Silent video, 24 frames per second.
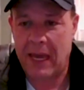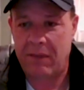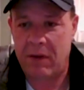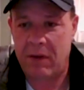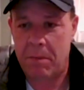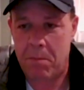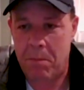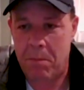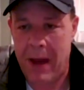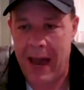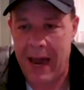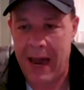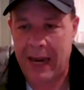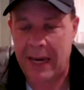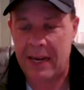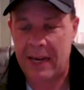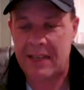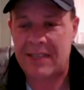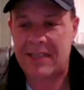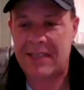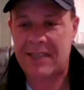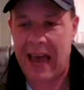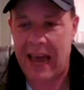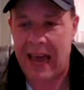given back
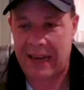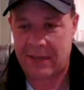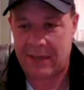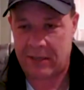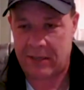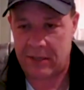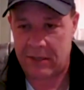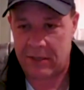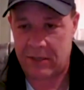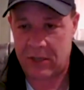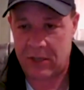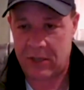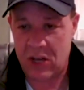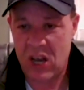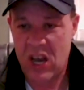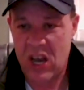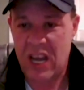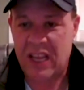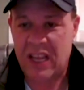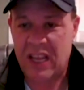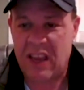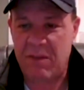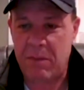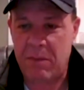in taxes.
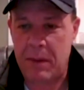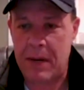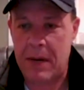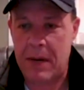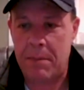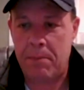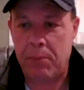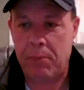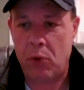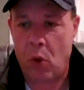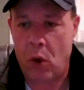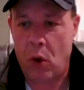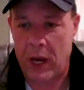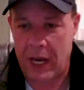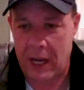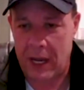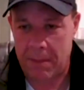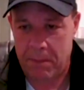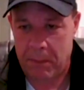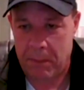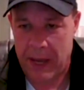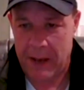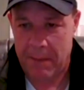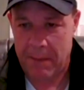They've been
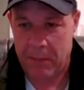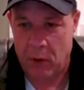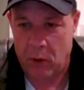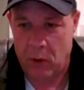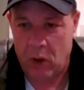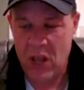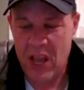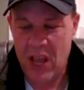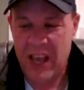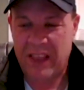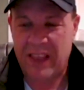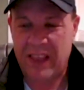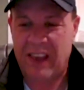employing people.